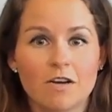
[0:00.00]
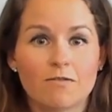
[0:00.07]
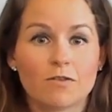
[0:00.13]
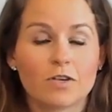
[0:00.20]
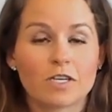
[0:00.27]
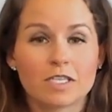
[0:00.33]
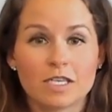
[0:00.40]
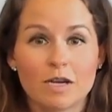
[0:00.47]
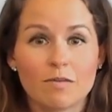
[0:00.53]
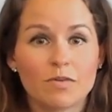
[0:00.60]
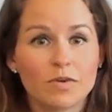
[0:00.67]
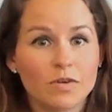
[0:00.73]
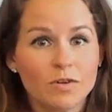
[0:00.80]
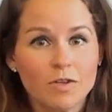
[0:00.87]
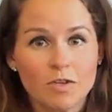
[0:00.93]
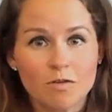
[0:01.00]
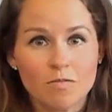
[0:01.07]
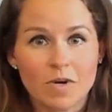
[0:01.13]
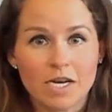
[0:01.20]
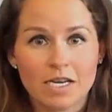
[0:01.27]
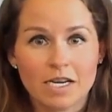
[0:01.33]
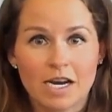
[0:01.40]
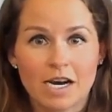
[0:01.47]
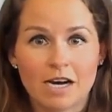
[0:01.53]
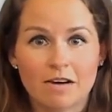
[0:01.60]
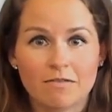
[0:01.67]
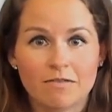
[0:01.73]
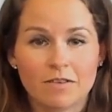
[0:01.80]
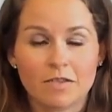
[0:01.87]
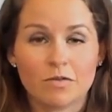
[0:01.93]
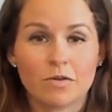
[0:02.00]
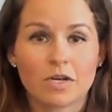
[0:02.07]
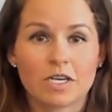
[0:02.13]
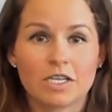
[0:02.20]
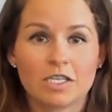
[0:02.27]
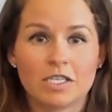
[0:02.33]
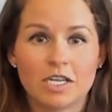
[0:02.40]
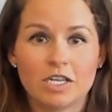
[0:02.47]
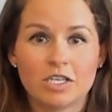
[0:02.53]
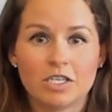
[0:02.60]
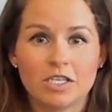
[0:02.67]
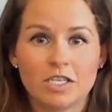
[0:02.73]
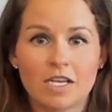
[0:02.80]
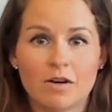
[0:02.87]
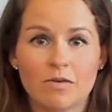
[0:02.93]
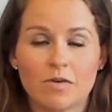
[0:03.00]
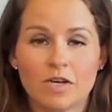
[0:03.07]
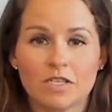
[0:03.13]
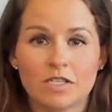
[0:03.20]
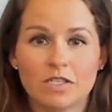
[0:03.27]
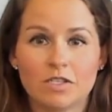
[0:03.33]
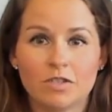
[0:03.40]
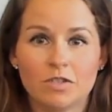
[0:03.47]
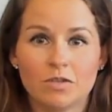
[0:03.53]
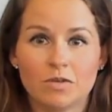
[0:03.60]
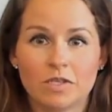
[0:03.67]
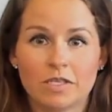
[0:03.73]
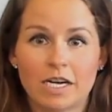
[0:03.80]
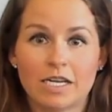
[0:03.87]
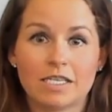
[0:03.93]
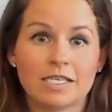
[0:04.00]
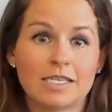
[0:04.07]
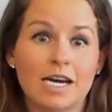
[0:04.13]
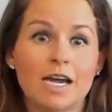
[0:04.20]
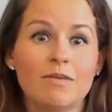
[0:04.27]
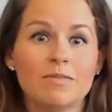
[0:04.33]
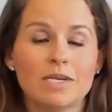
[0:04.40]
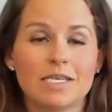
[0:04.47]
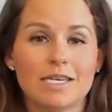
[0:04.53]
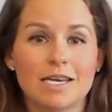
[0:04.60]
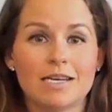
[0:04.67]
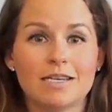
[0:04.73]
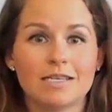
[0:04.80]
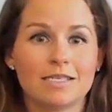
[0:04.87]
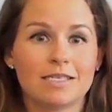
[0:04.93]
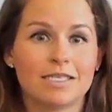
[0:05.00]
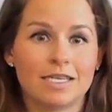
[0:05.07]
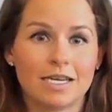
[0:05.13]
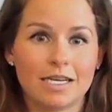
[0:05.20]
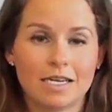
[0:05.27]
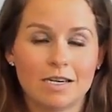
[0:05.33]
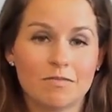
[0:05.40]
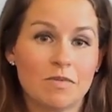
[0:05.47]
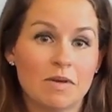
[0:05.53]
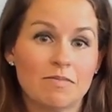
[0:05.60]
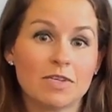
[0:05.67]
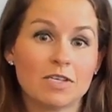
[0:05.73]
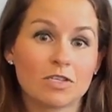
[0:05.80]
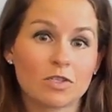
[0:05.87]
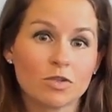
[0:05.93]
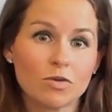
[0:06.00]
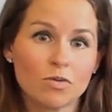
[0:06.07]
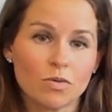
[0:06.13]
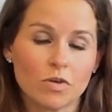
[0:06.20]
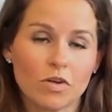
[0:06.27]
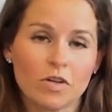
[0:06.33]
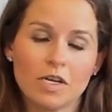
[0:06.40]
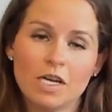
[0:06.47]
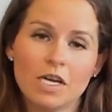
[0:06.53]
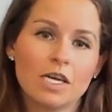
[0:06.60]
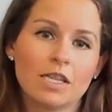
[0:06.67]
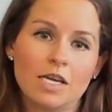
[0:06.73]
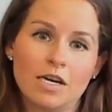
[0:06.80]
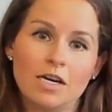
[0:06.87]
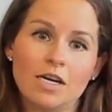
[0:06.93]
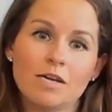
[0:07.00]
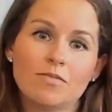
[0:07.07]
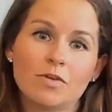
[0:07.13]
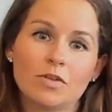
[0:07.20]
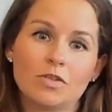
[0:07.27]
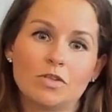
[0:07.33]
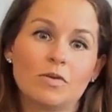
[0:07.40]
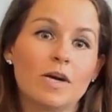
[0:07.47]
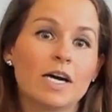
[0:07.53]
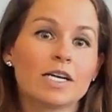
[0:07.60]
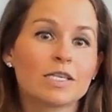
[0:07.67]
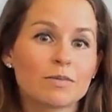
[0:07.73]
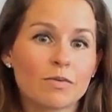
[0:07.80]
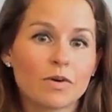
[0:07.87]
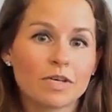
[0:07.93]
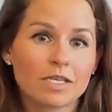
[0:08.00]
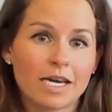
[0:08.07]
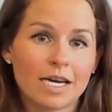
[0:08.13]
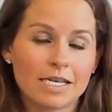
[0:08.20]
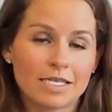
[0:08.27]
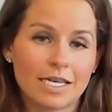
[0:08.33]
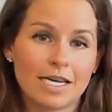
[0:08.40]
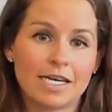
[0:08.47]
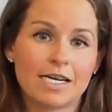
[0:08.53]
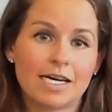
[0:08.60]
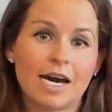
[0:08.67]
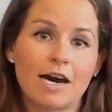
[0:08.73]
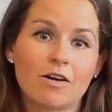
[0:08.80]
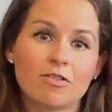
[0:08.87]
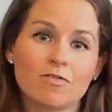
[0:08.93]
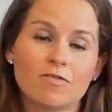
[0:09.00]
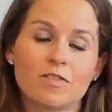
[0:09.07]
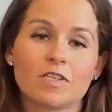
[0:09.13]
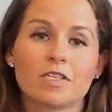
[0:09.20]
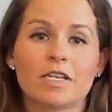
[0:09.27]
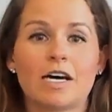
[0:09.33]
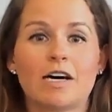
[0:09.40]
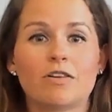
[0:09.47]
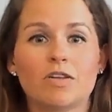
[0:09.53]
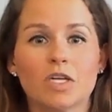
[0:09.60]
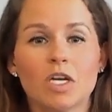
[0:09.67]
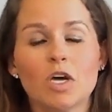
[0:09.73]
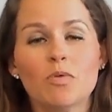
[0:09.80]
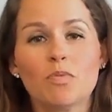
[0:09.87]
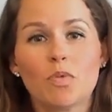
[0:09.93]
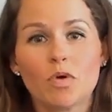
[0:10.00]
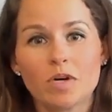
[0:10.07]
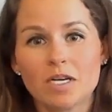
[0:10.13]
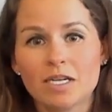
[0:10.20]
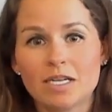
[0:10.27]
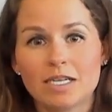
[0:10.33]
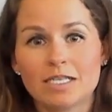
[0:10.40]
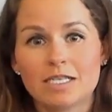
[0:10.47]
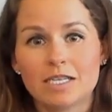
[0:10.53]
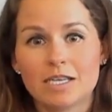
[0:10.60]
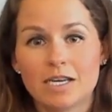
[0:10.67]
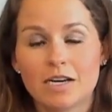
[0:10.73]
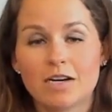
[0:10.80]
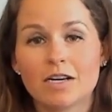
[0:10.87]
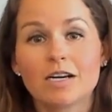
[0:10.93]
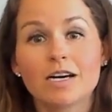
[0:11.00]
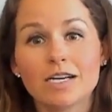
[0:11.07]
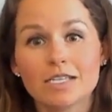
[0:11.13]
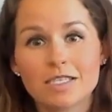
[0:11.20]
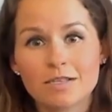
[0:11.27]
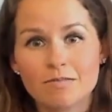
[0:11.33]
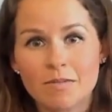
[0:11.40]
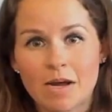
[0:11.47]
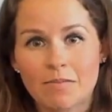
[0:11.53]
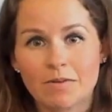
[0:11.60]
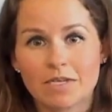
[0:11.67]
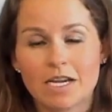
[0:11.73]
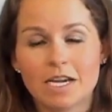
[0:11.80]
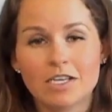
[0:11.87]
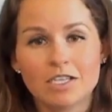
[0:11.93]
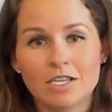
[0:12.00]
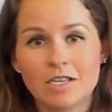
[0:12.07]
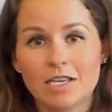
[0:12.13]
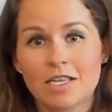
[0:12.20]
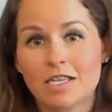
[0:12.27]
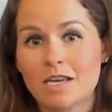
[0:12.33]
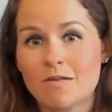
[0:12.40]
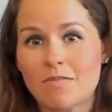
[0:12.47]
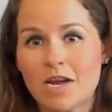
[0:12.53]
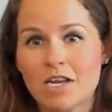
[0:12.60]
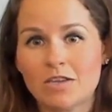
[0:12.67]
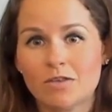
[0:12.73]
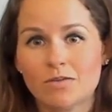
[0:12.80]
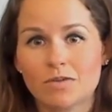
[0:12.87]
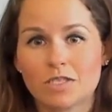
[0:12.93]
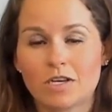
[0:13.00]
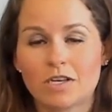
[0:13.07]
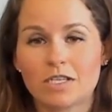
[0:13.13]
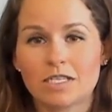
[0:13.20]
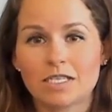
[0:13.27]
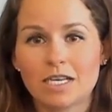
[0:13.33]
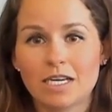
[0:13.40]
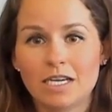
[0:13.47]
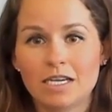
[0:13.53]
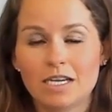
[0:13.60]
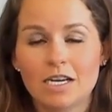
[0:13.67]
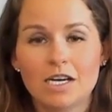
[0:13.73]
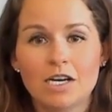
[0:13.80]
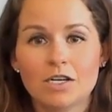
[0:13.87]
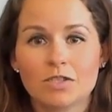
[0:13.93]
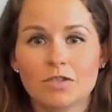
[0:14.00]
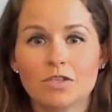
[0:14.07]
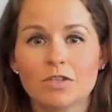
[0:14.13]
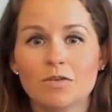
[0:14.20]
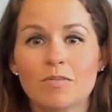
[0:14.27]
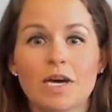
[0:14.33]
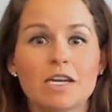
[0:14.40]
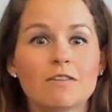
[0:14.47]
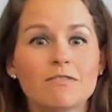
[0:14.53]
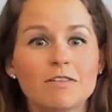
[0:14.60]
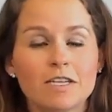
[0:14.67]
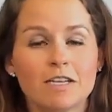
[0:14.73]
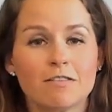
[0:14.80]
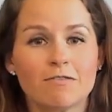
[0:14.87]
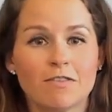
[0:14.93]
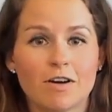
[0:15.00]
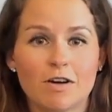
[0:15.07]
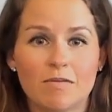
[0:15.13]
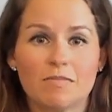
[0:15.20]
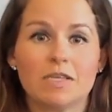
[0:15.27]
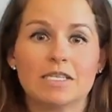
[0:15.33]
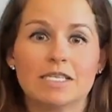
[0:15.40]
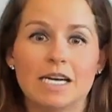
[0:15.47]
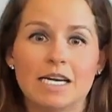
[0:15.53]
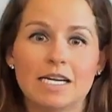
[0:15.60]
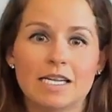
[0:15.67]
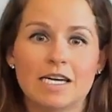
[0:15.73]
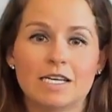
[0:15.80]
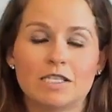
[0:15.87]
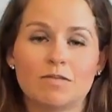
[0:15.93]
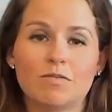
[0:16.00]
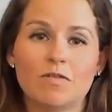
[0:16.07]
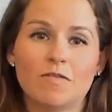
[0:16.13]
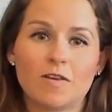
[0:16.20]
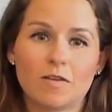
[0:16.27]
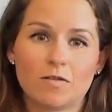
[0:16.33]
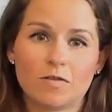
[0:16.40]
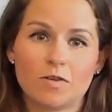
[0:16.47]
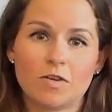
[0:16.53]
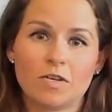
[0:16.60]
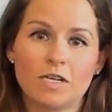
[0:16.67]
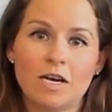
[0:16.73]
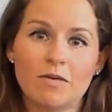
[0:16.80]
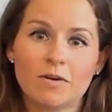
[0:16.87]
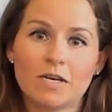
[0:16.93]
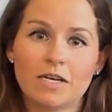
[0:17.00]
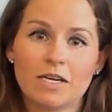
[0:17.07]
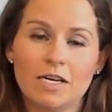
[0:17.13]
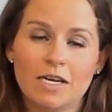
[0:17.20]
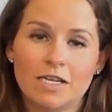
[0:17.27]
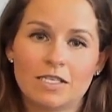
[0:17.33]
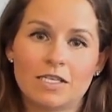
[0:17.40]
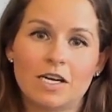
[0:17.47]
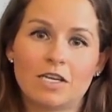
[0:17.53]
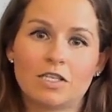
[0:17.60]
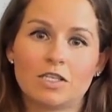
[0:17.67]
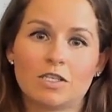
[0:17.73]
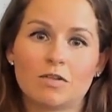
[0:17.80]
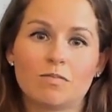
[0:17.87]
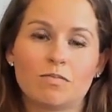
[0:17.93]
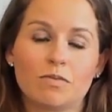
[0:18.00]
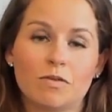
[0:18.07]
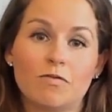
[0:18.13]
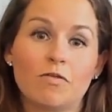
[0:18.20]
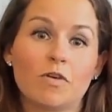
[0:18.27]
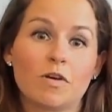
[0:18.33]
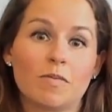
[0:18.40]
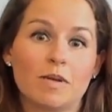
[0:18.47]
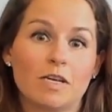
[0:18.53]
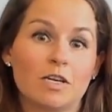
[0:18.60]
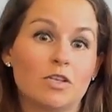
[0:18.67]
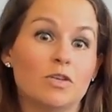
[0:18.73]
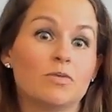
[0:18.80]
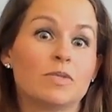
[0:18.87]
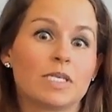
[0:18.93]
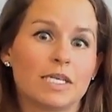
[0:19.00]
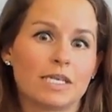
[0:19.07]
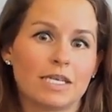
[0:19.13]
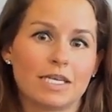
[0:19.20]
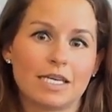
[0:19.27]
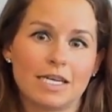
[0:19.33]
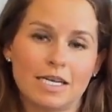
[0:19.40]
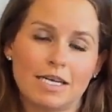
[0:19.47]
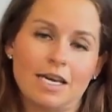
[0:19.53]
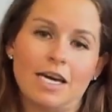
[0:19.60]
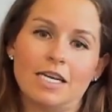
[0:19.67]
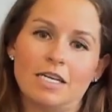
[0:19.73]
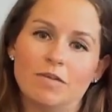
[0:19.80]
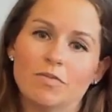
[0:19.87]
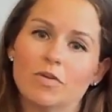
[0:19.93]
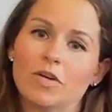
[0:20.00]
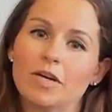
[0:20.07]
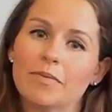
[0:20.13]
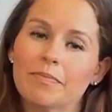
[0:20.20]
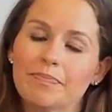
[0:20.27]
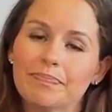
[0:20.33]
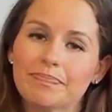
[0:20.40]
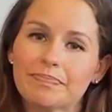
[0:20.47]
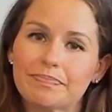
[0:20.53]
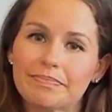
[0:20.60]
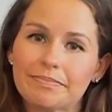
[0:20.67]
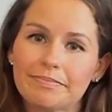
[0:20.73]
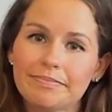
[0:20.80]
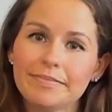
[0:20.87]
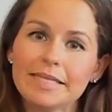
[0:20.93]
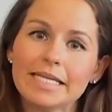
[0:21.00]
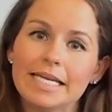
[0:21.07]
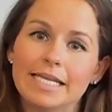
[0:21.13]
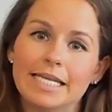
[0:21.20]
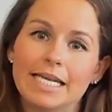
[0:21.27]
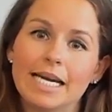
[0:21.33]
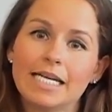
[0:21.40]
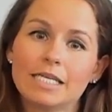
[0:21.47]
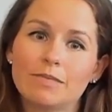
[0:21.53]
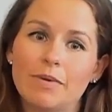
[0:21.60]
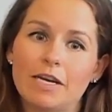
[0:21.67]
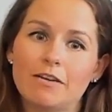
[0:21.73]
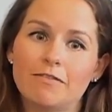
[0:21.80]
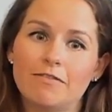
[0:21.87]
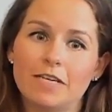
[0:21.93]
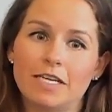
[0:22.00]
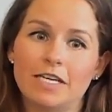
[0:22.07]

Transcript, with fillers: For example, you might have an organization that wants to utilize time and attendance data, maybe a school. They're able to export that data out of the cloud, port it into their custom application that they might use on site. So you're benefiting from the data that's moving through your network. It's not just performing a utility anymore. The next benefit